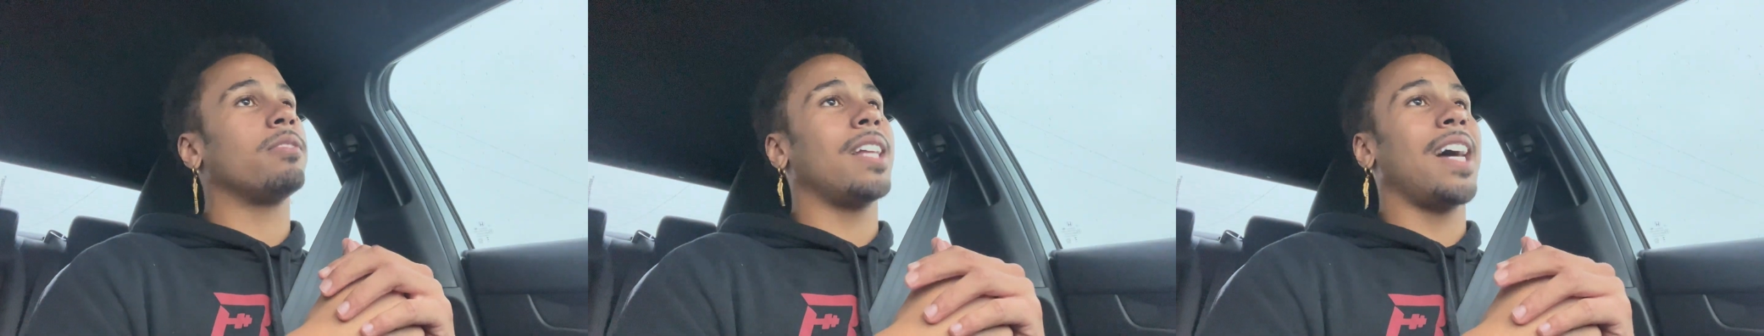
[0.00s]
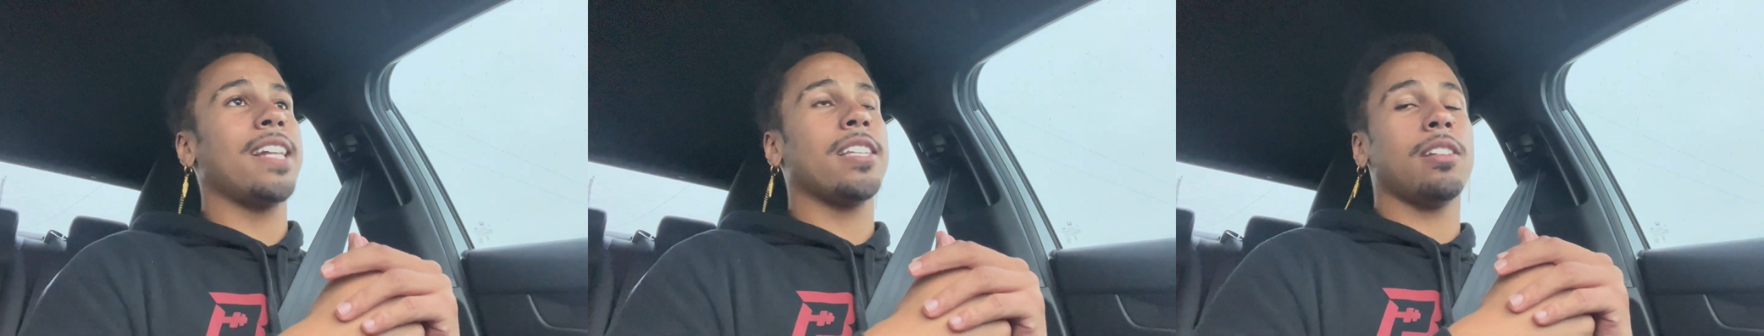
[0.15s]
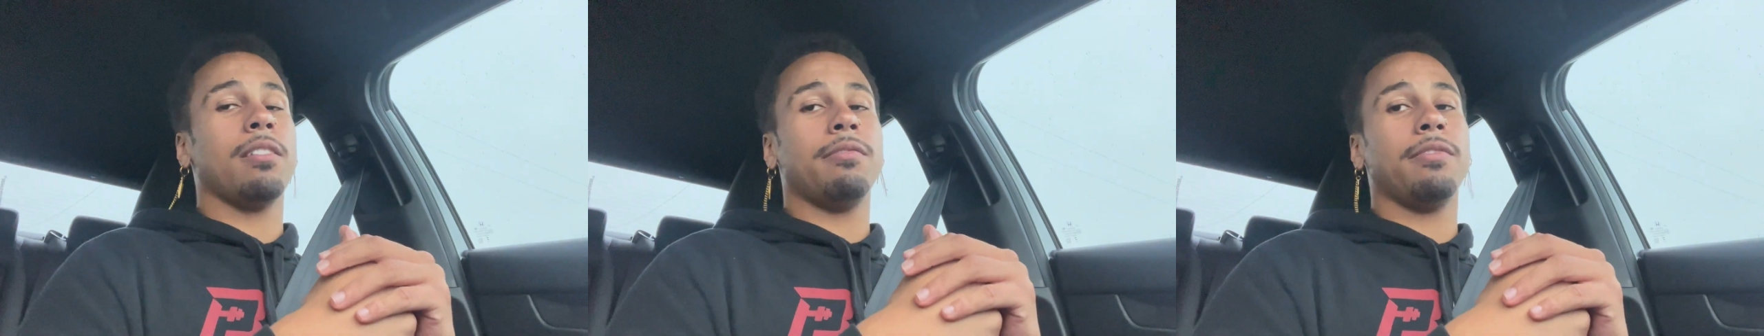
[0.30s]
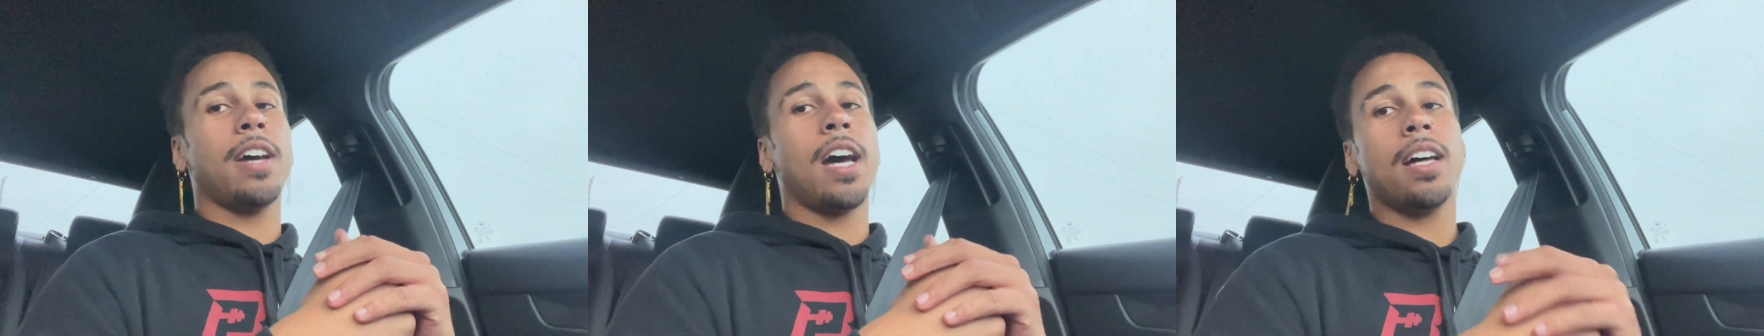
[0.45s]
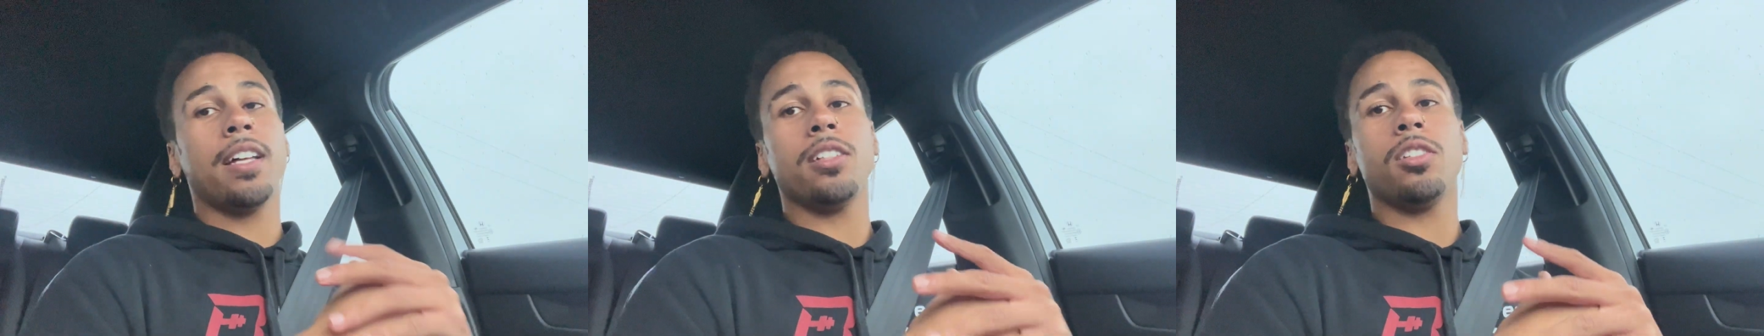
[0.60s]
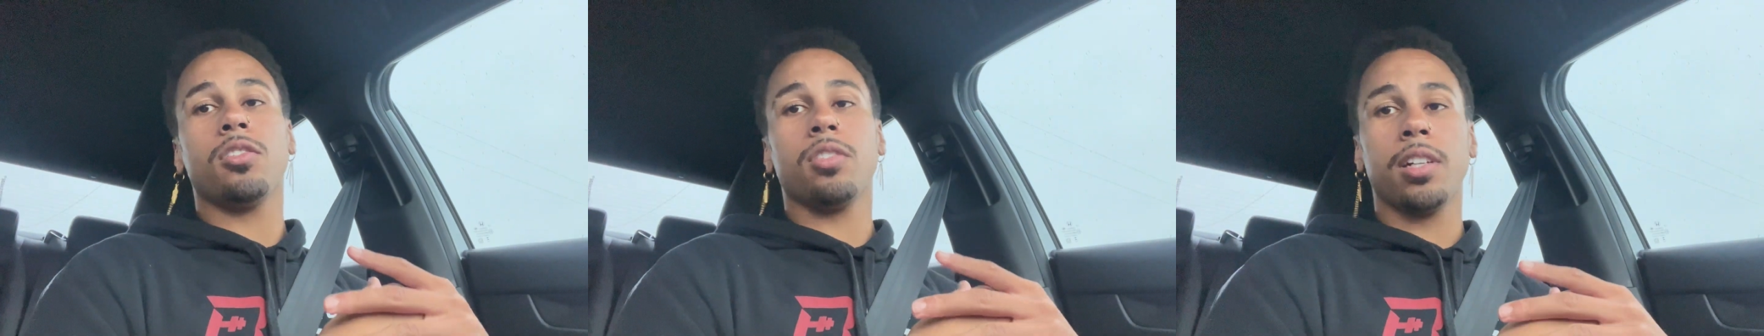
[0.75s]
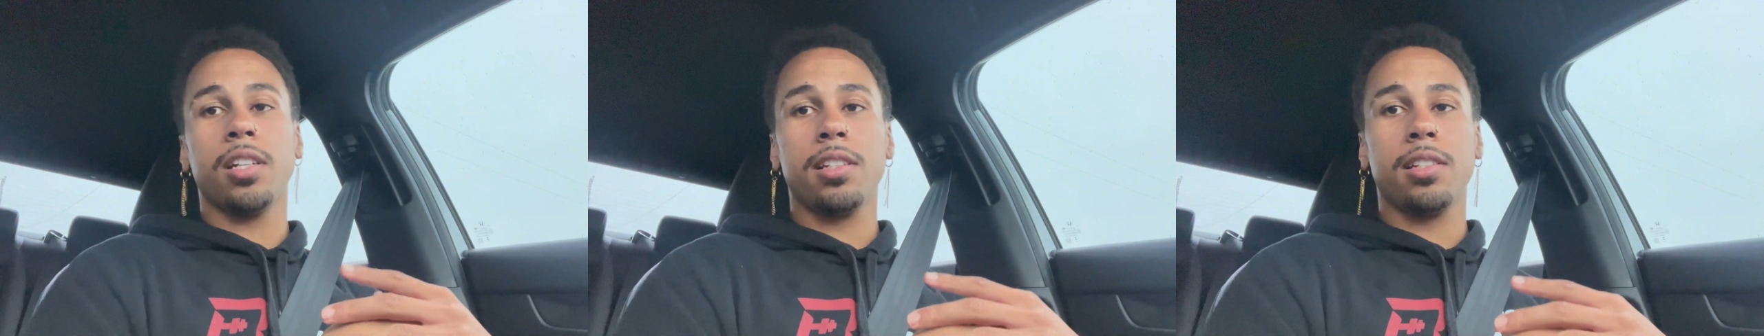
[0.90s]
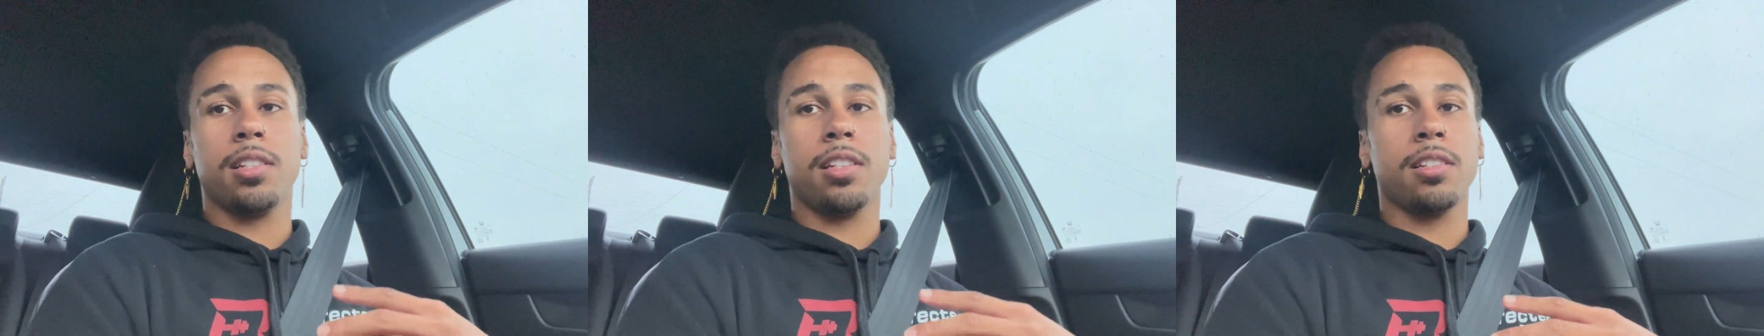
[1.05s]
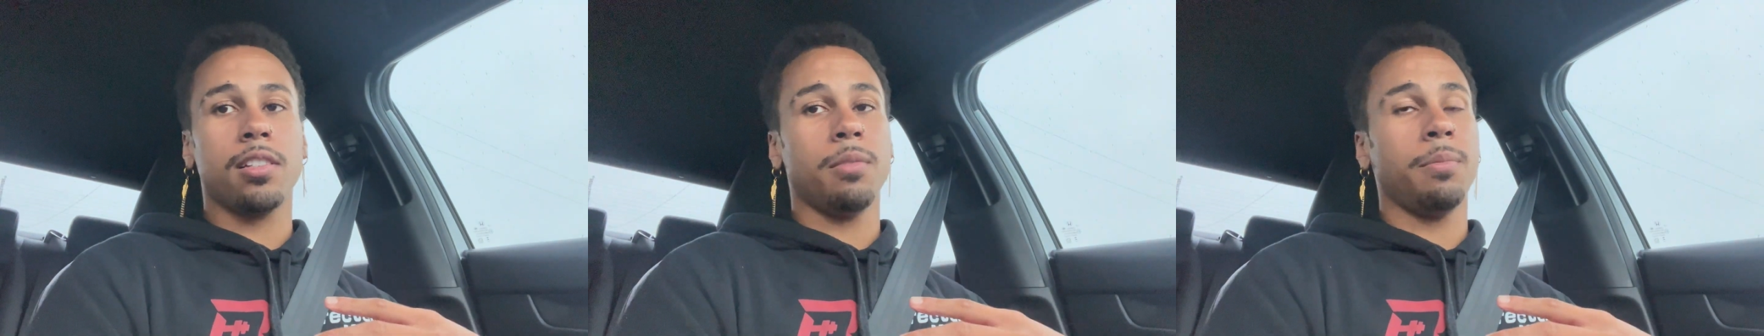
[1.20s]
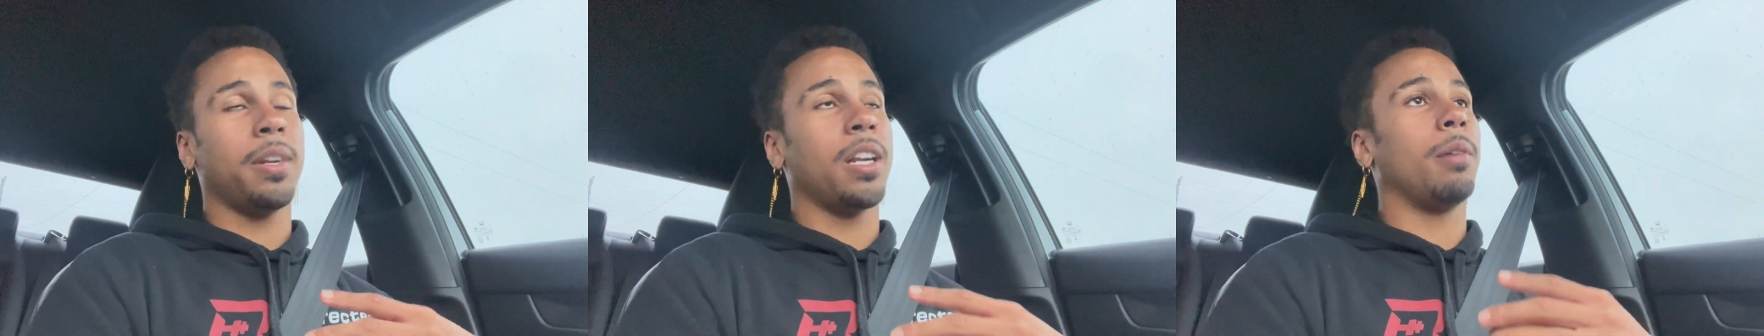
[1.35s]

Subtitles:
that's a valid criticism,